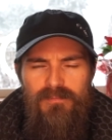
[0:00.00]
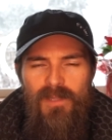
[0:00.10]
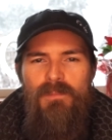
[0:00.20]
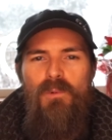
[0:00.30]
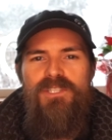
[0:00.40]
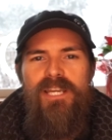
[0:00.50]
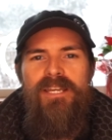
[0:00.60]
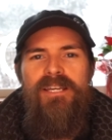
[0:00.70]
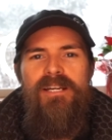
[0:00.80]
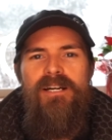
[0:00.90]
But once
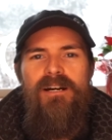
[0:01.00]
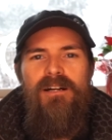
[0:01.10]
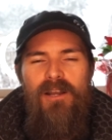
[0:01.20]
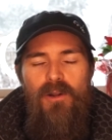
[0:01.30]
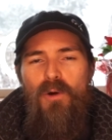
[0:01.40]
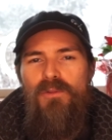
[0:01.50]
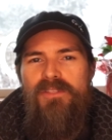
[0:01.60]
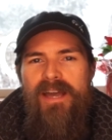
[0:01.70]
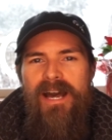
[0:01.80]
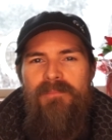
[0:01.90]
I got a hold
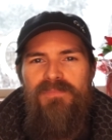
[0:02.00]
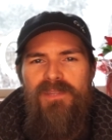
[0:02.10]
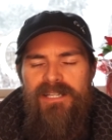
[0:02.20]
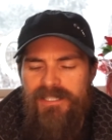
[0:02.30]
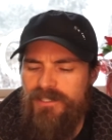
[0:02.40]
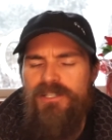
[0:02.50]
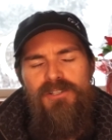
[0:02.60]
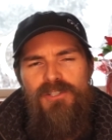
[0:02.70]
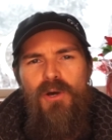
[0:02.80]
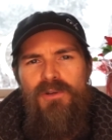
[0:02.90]
of that, I did
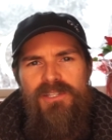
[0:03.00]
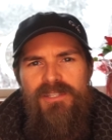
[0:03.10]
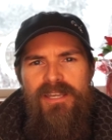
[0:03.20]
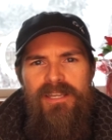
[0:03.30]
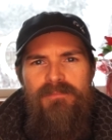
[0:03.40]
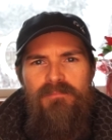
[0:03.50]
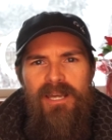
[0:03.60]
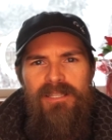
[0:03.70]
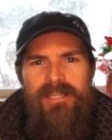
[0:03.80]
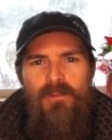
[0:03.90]
start to notice that
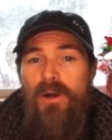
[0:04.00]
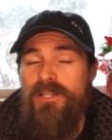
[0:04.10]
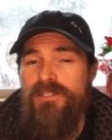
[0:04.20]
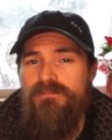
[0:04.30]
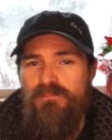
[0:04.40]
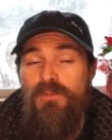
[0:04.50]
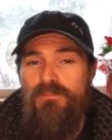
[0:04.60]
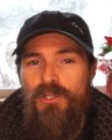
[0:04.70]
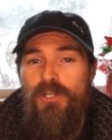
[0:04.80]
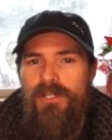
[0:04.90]
my leg was
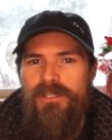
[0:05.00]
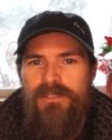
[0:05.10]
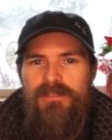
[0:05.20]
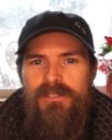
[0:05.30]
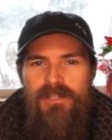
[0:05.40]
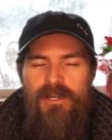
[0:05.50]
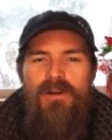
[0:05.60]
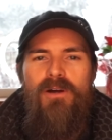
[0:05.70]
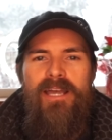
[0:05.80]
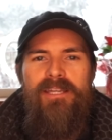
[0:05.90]
good, you
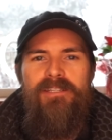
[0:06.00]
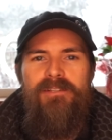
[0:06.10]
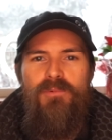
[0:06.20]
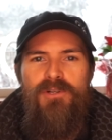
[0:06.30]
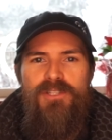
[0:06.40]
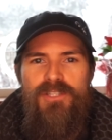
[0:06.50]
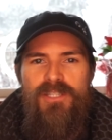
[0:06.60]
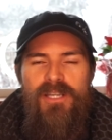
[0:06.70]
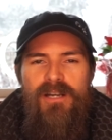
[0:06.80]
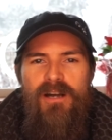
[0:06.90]
know, and it
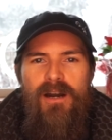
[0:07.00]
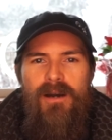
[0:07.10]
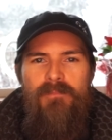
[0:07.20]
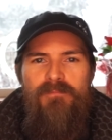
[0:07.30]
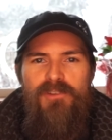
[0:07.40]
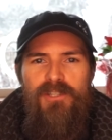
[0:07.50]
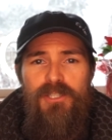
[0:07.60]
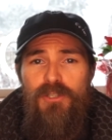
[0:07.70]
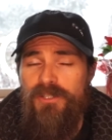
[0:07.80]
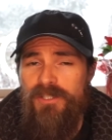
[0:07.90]
was
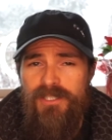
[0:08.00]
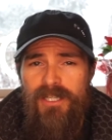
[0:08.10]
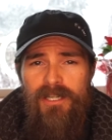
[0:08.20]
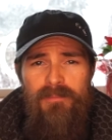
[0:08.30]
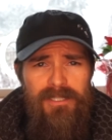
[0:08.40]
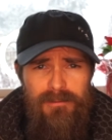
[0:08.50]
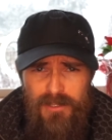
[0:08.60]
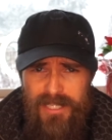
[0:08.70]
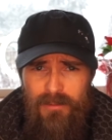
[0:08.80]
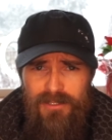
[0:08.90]
feeling good in the tub, and
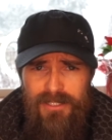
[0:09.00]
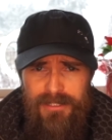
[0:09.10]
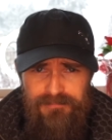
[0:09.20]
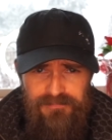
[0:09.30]
was able to